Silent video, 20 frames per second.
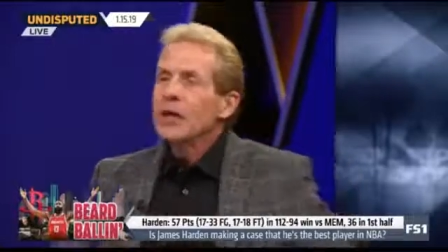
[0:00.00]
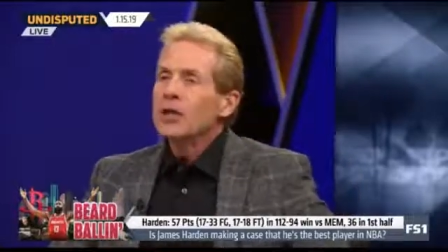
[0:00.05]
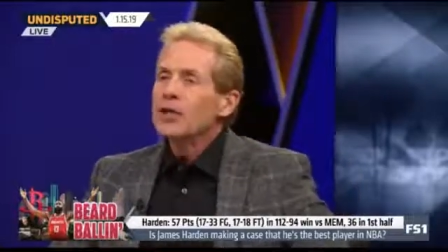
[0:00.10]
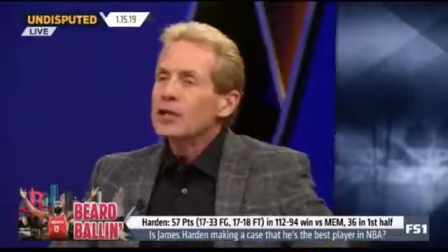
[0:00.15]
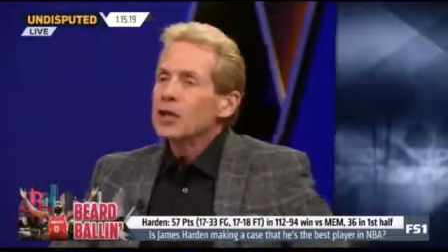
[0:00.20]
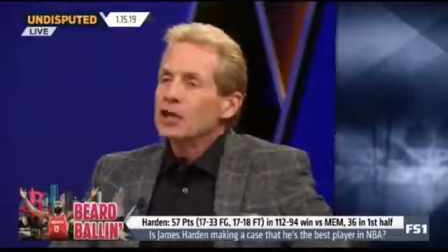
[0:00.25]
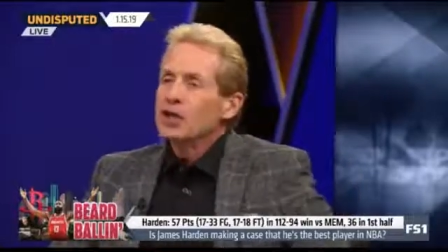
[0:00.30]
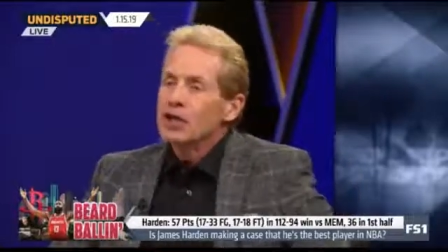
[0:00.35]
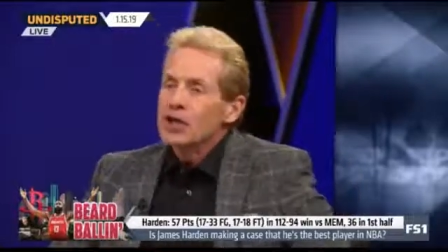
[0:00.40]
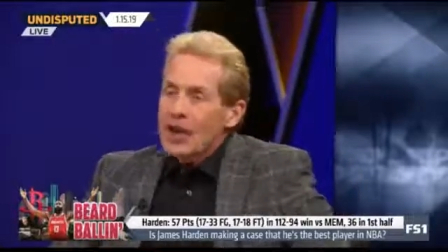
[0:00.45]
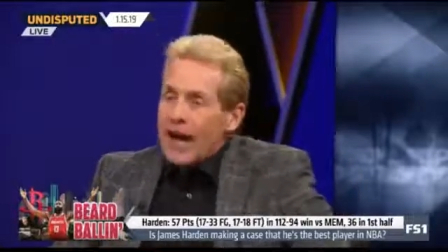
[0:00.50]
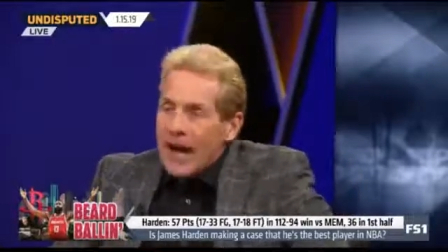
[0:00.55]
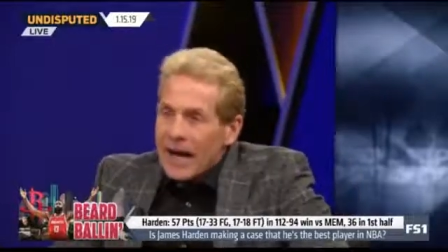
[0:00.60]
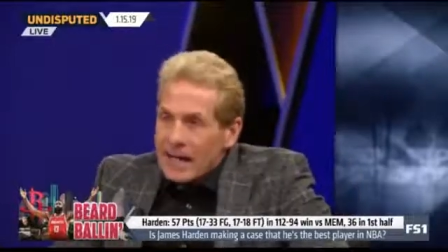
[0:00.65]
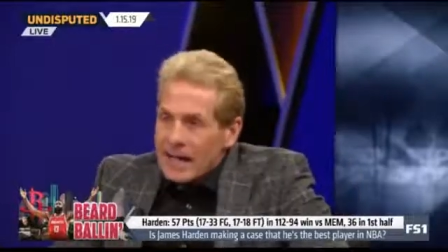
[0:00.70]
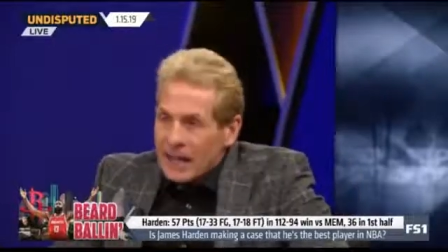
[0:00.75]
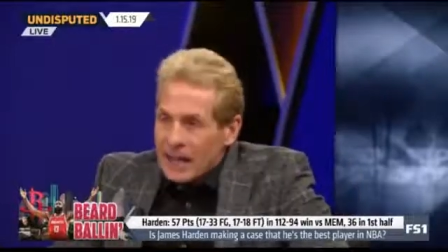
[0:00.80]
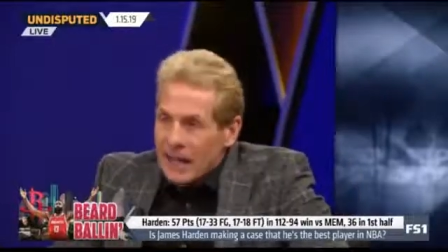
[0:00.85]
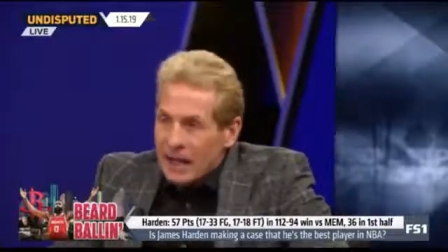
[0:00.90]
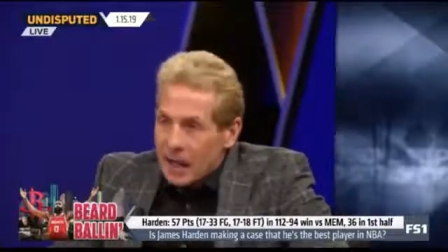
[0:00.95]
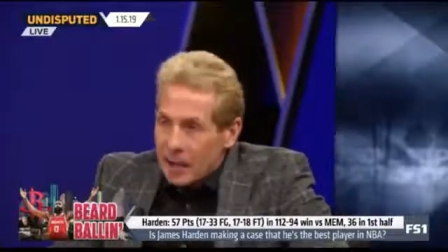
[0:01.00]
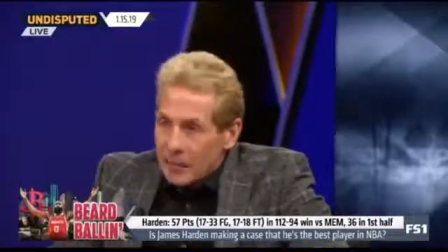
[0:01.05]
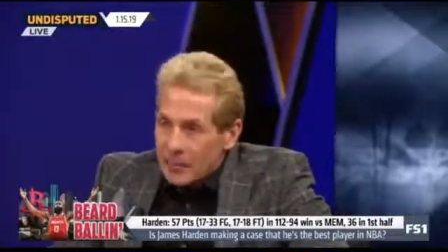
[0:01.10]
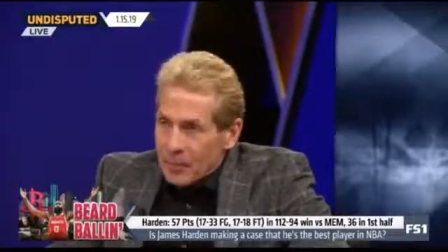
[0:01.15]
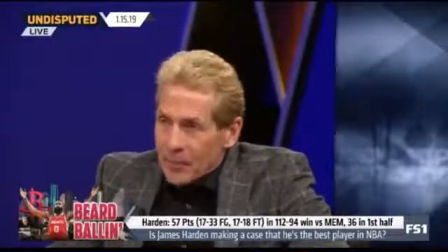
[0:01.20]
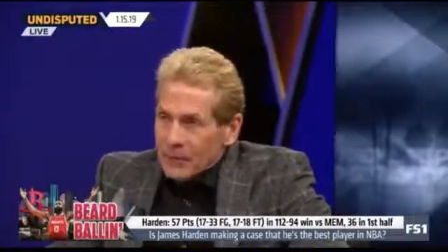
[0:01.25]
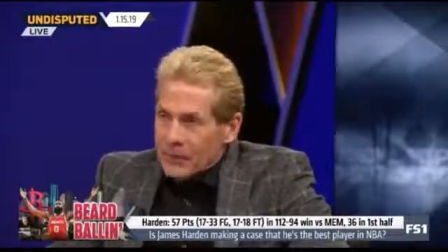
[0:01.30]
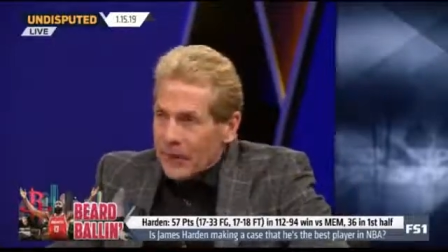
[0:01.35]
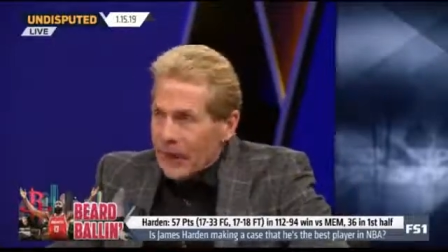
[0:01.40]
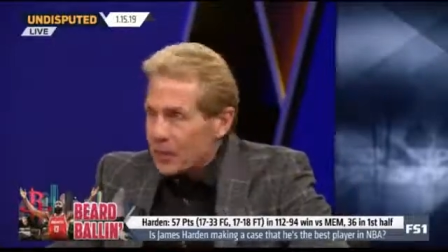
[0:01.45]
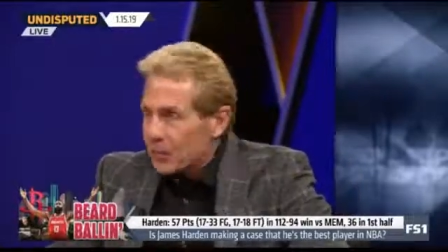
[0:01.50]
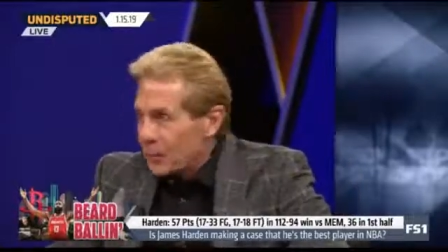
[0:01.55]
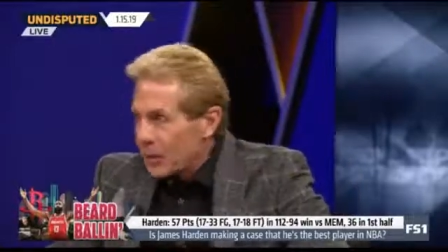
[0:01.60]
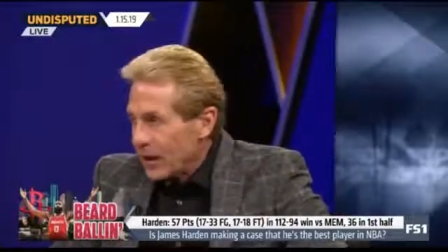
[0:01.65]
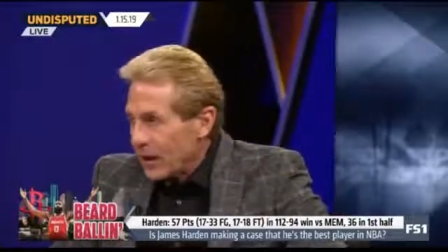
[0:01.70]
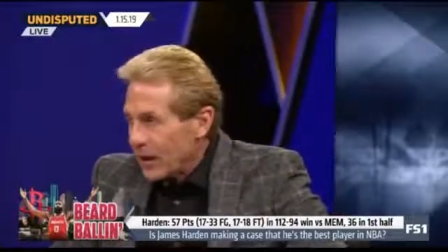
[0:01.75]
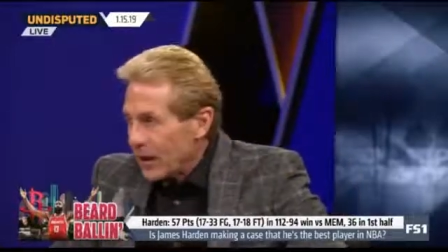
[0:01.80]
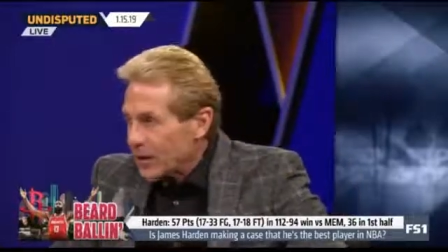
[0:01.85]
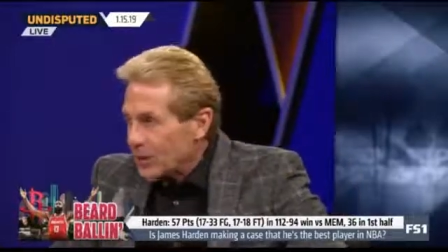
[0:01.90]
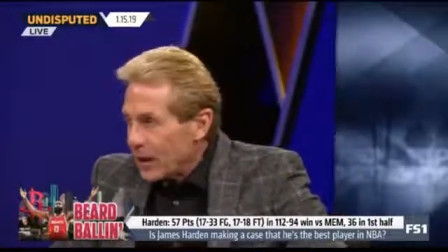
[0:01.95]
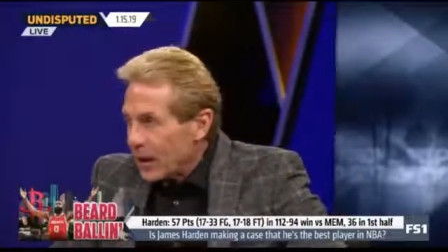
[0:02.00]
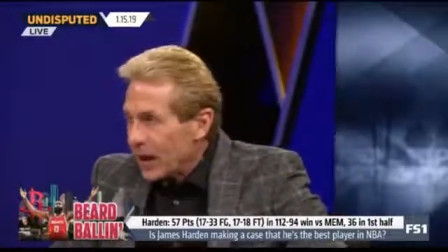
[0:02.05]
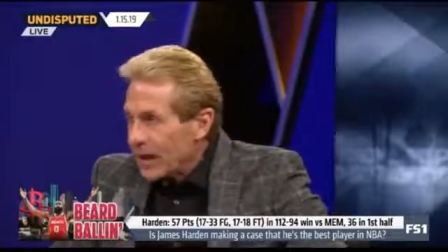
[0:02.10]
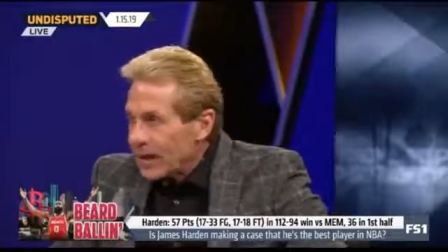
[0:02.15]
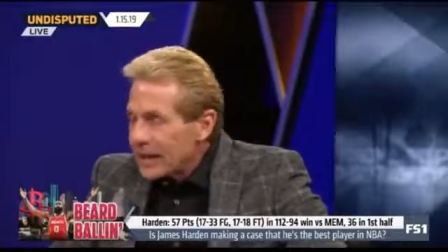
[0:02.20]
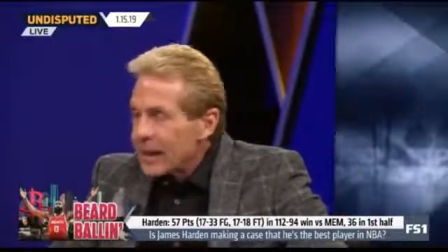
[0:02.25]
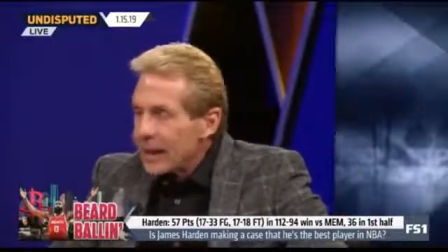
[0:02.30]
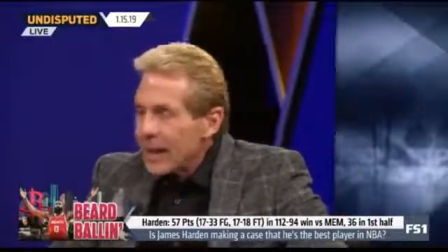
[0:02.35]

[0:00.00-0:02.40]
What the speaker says: to jack it up at that rate, right?